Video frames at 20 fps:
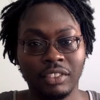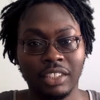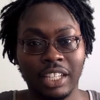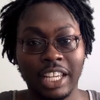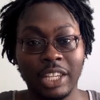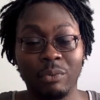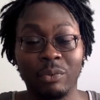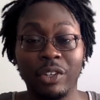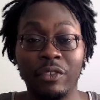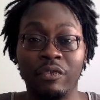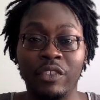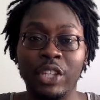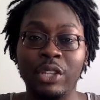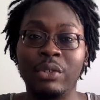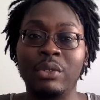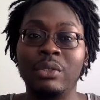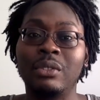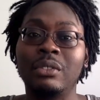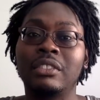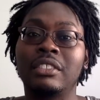like
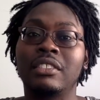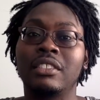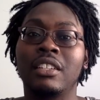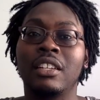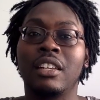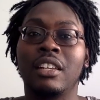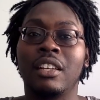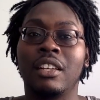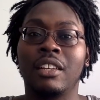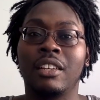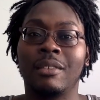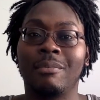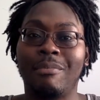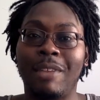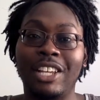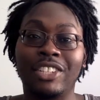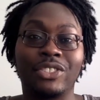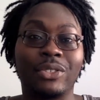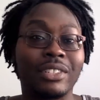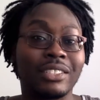reviews,
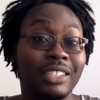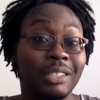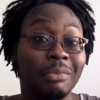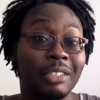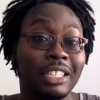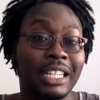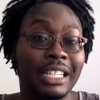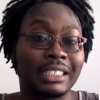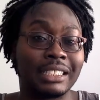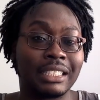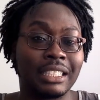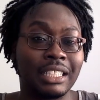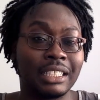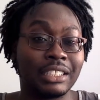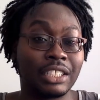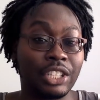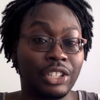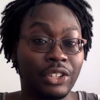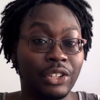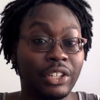make sure it's something that's
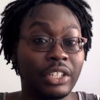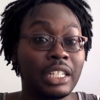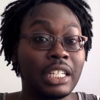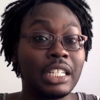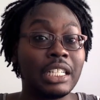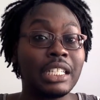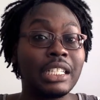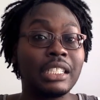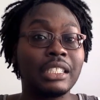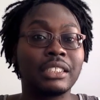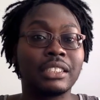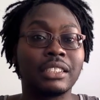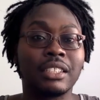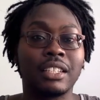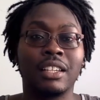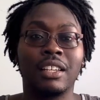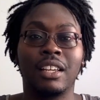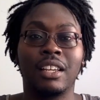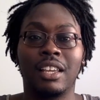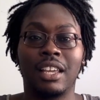good to your needs
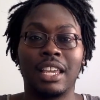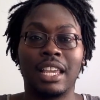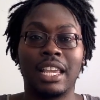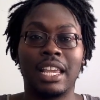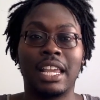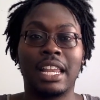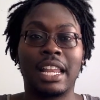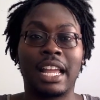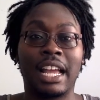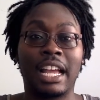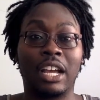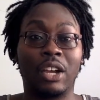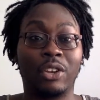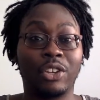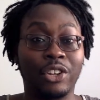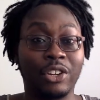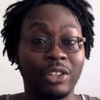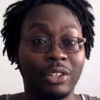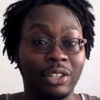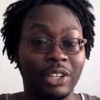and how
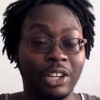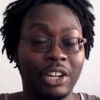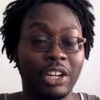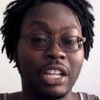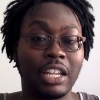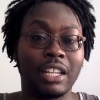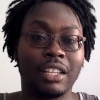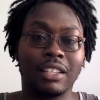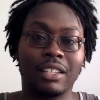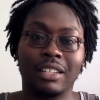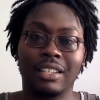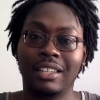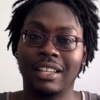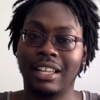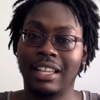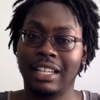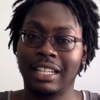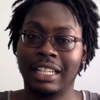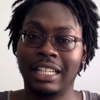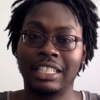you're learning.
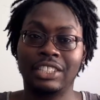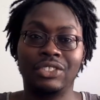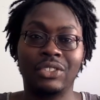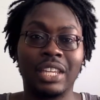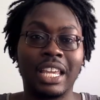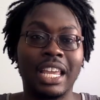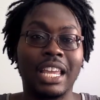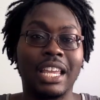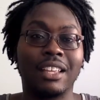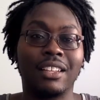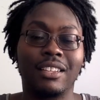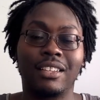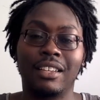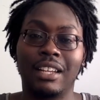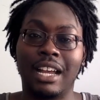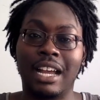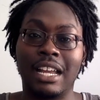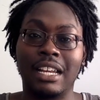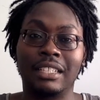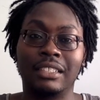Because you can't,
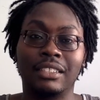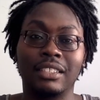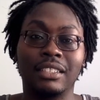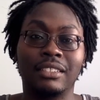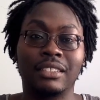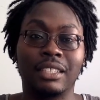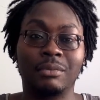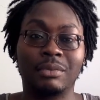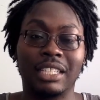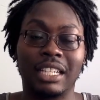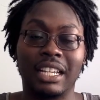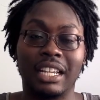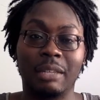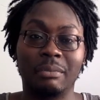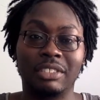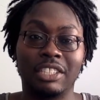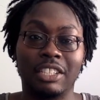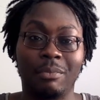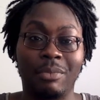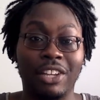honestly,
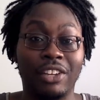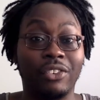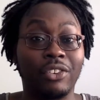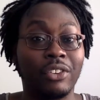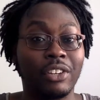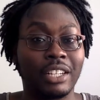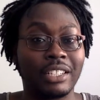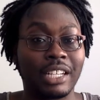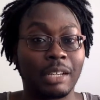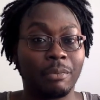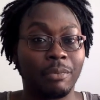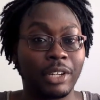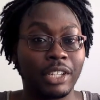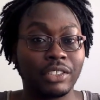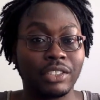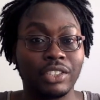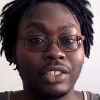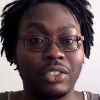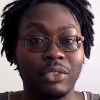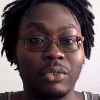sometimes, depending on the type of
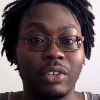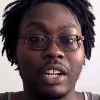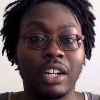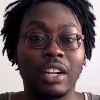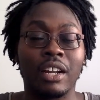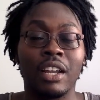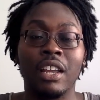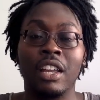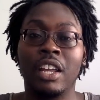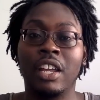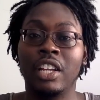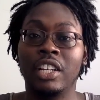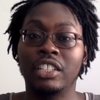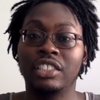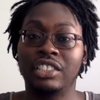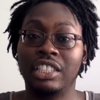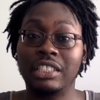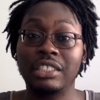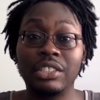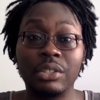person you are,
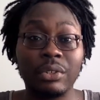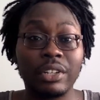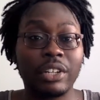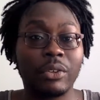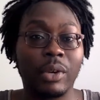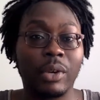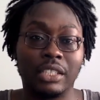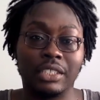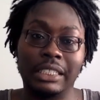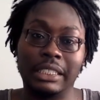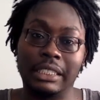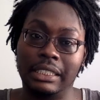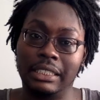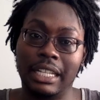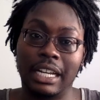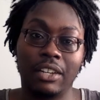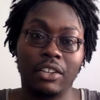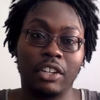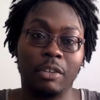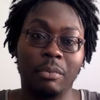just doing questions is
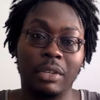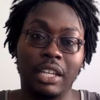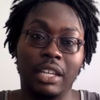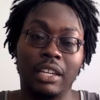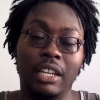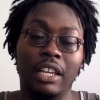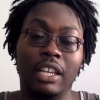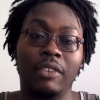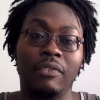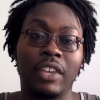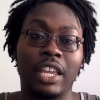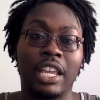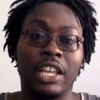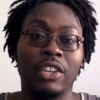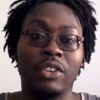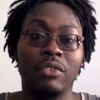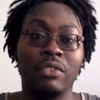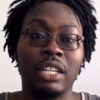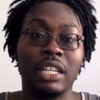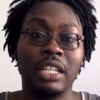not going to be enough. And
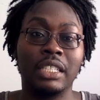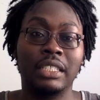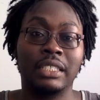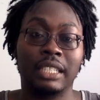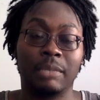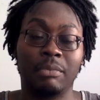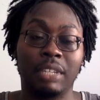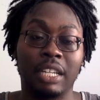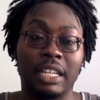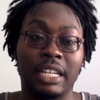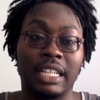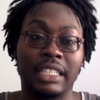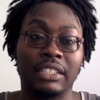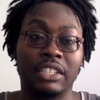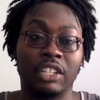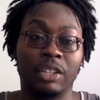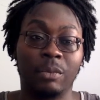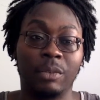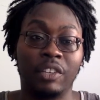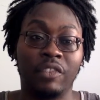you need something that's
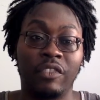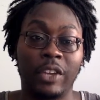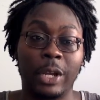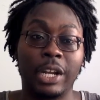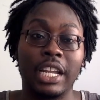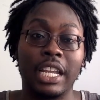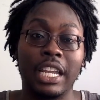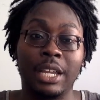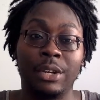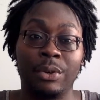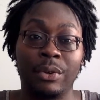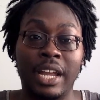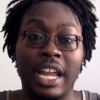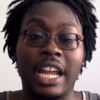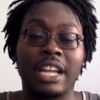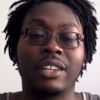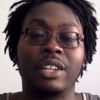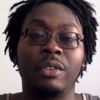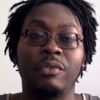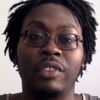going to be very
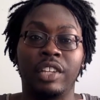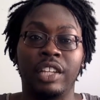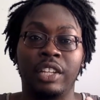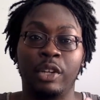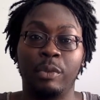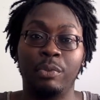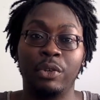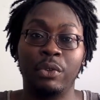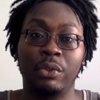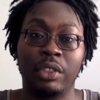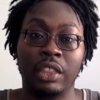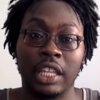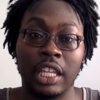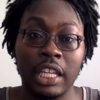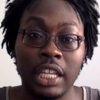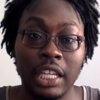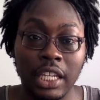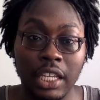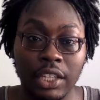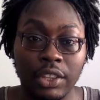interactive and help you
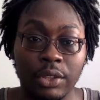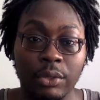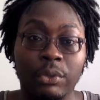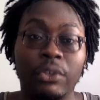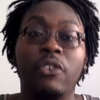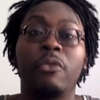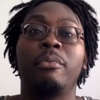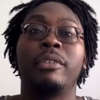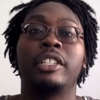think through the